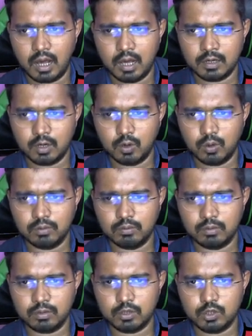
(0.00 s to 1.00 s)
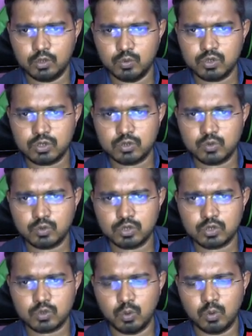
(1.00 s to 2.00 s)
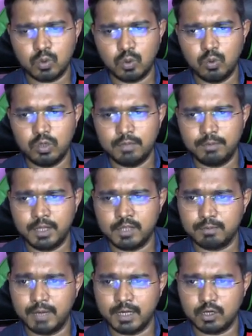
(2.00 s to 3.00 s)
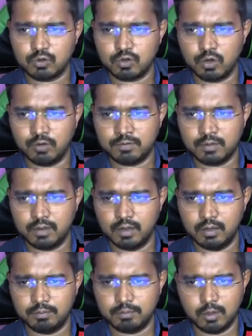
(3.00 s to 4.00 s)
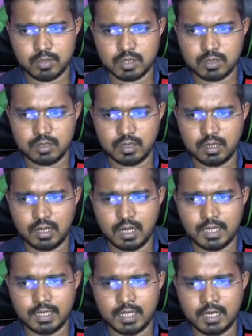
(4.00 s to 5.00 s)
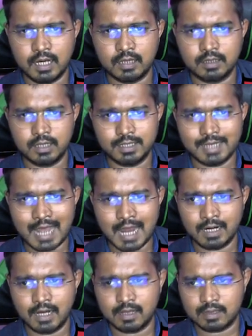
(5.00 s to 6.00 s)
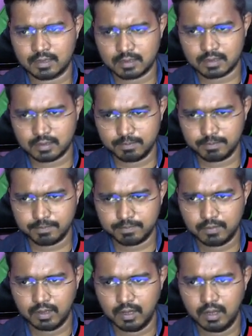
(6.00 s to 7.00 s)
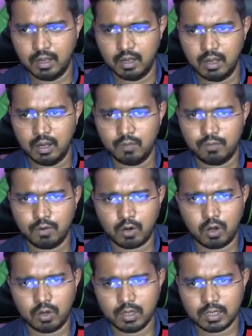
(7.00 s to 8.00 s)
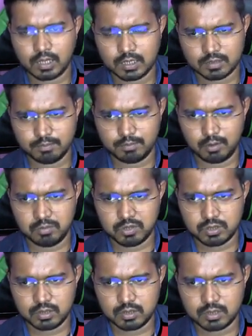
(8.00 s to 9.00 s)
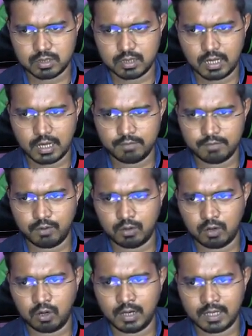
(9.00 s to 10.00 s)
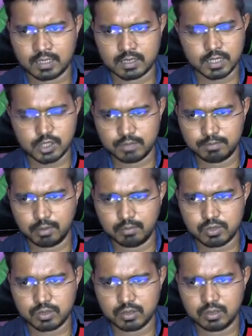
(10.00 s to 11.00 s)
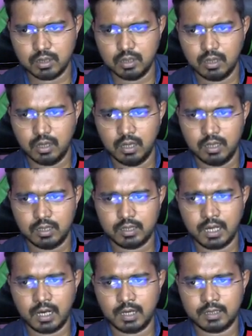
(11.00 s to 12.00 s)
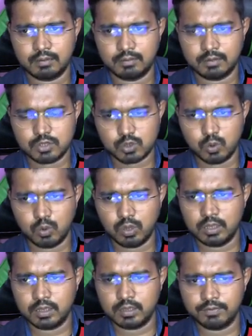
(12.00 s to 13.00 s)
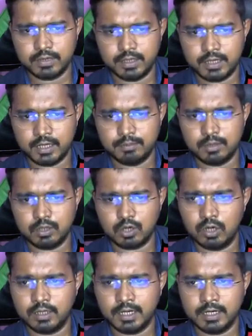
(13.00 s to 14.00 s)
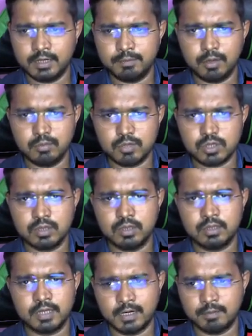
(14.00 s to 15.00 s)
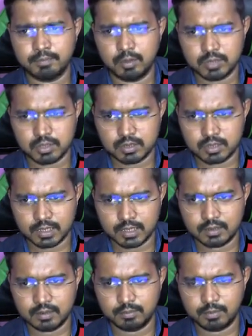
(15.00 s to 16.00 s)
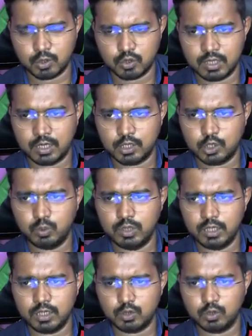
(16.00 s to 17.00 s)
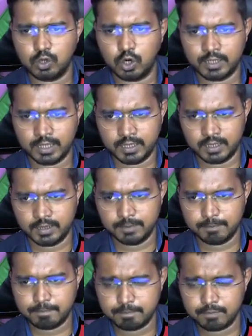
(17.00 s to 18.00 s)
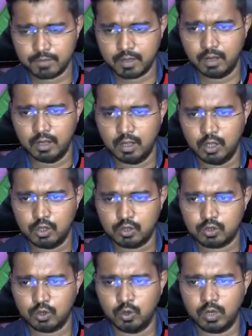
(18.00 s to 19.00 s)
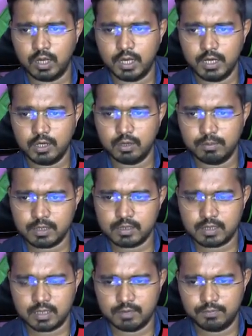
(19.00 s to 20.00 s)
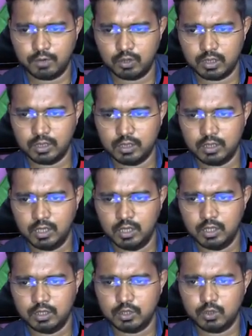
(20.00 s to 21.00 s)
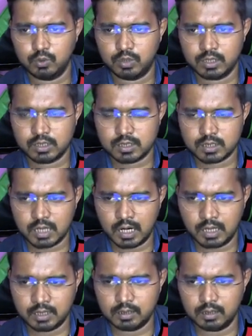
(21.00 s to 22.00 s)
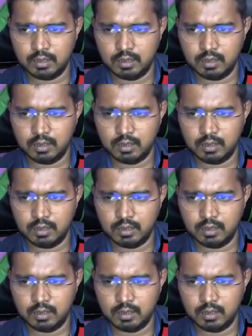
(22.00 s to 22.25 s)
are used to store only base Microsoft permission, and they are then tagged as system. For all custom permissions and for all extension permission, they are stored in a different table called tenant permission and tenant permission set, because they are unique to your tenant. So in your Business Central 14, you can start